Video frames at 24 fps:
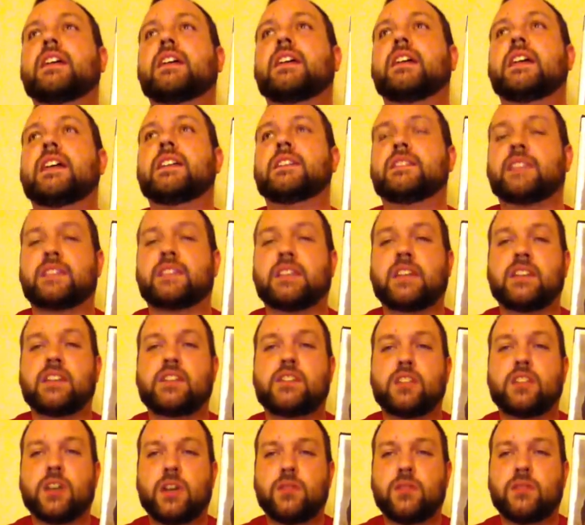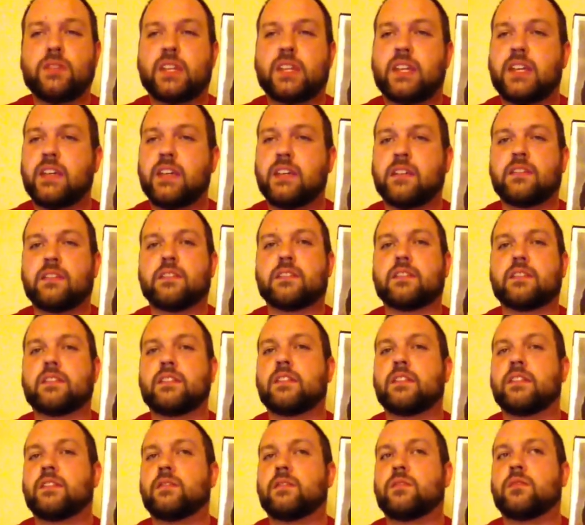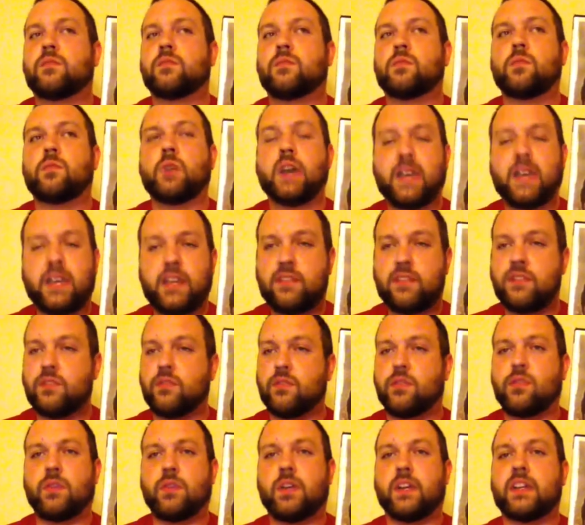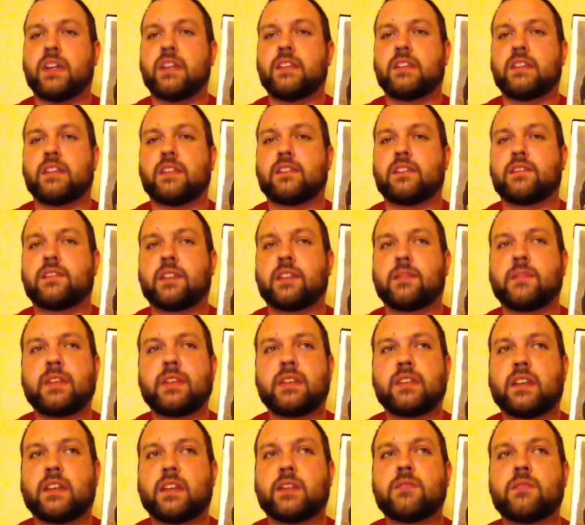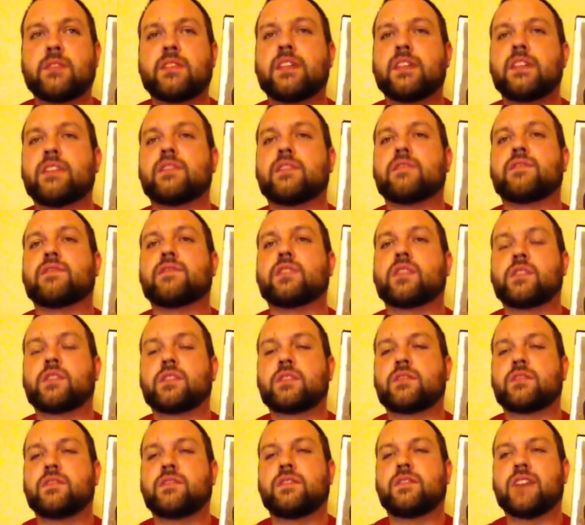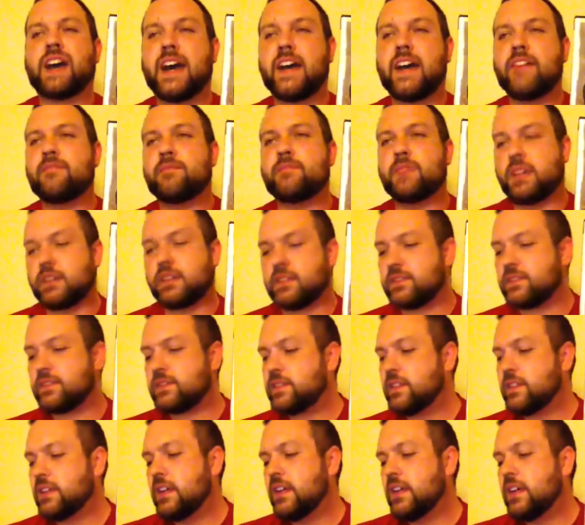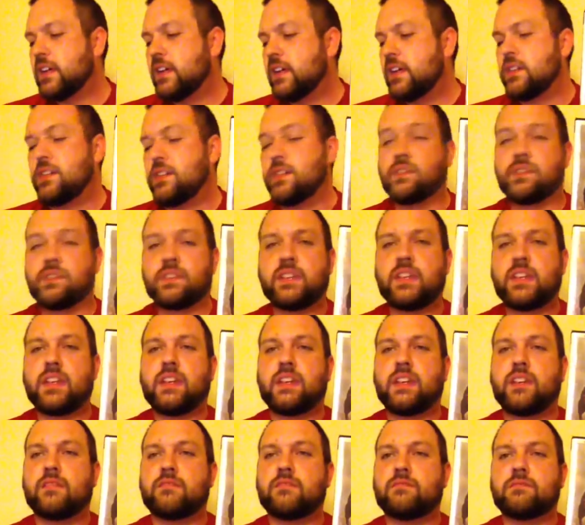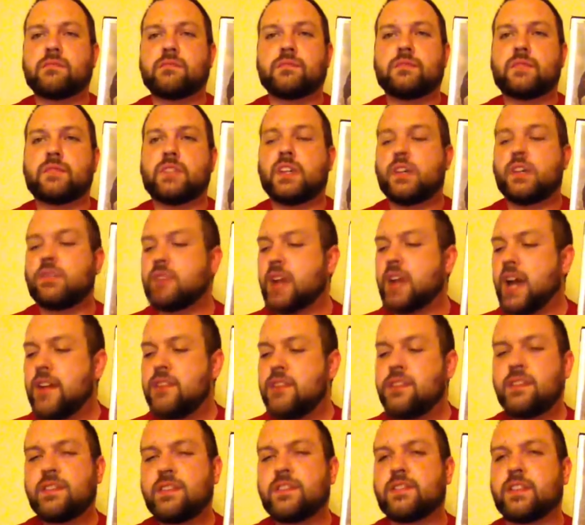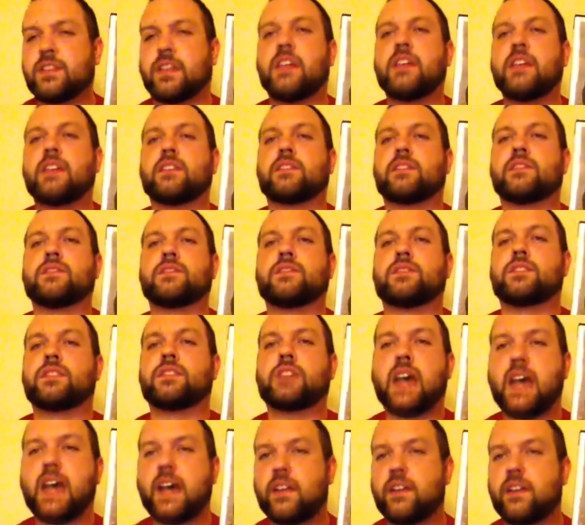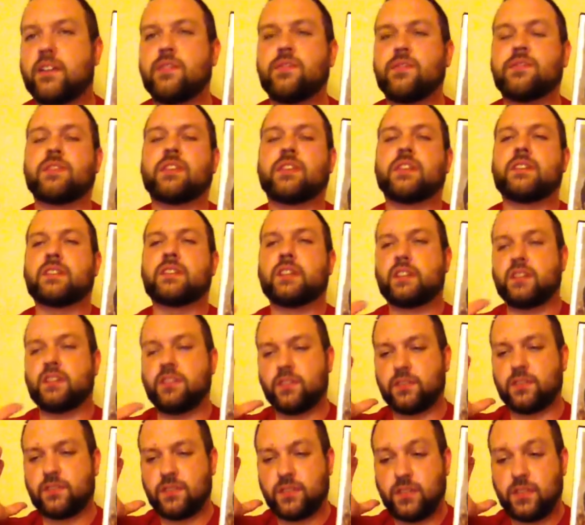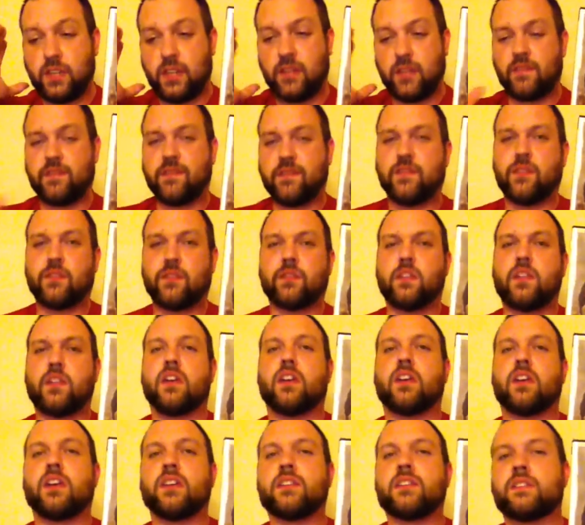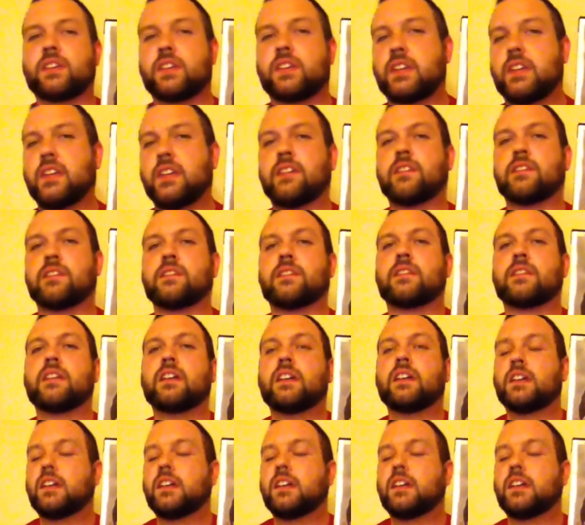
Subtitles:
is that they showed the killer way too quick in this. I mean, like, within the first 5 minutes, you're seeing, not just the killer in the shadows or anything, you're seeing full-on the killer.